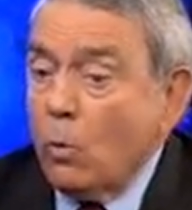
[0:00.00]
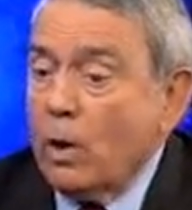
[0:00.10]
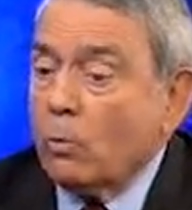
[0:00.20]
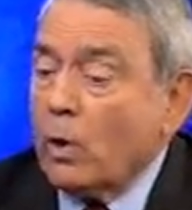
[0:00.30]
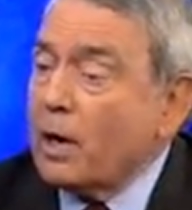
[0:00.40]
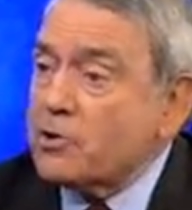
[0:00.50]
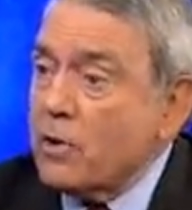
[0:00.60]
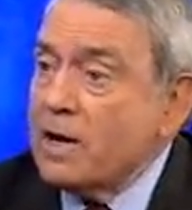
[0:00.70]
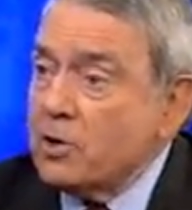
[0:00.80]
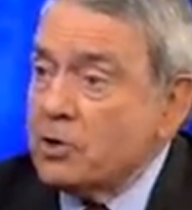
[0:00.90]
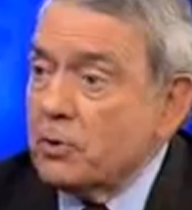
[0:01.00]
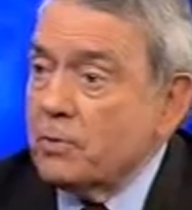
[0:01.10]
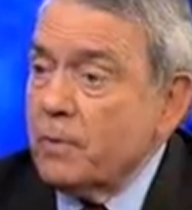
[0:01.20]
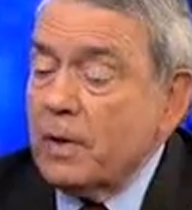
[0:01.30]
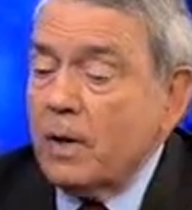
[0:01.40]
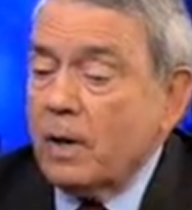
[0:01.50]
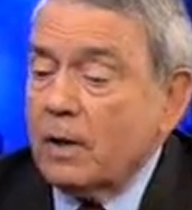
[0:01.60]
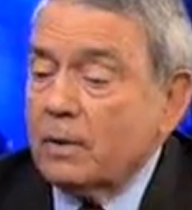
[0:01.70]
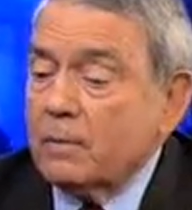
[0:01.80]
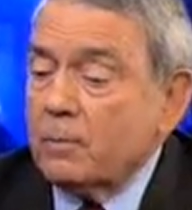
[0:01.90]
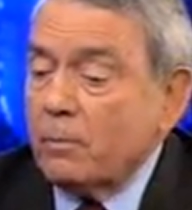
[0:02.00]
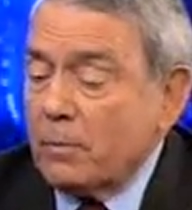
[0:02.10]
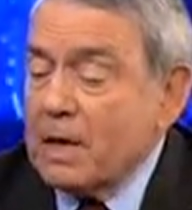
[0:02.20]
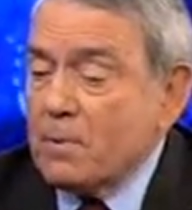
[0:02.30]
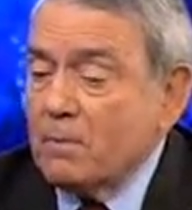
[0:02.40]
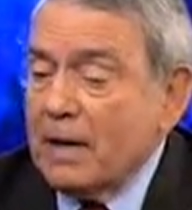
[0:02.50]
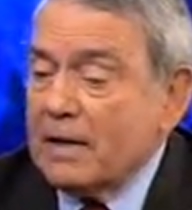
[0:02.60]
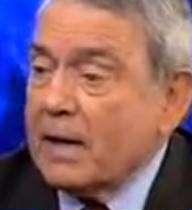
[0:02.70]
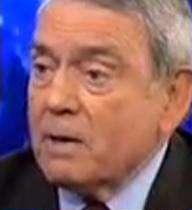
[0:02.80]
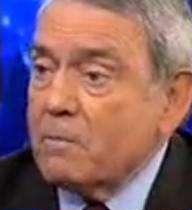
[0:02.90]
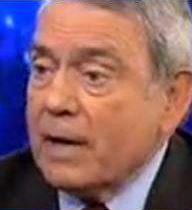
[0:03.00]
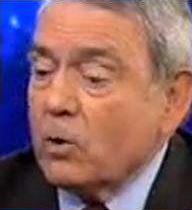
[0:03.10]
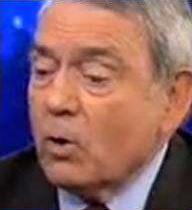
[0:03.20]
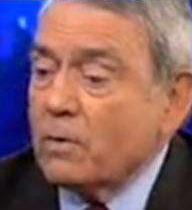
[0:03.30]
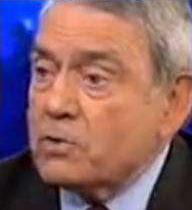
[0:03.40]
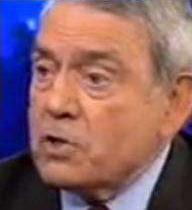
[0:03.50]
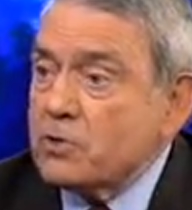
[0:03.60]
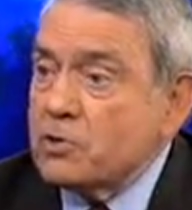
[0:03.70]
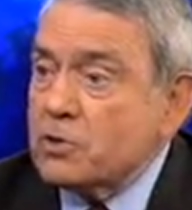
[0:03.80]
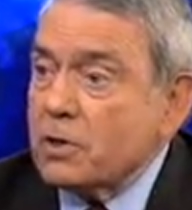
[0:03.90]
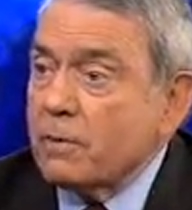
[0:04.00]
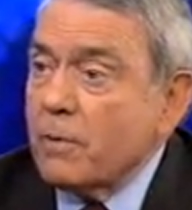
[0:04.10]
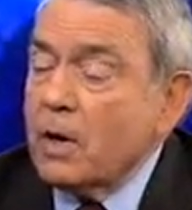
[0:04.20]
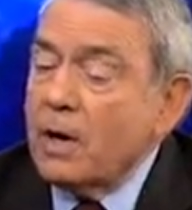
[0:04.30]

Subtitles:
Well, what I tried to do, keep in mind I didn't make all the decisions there.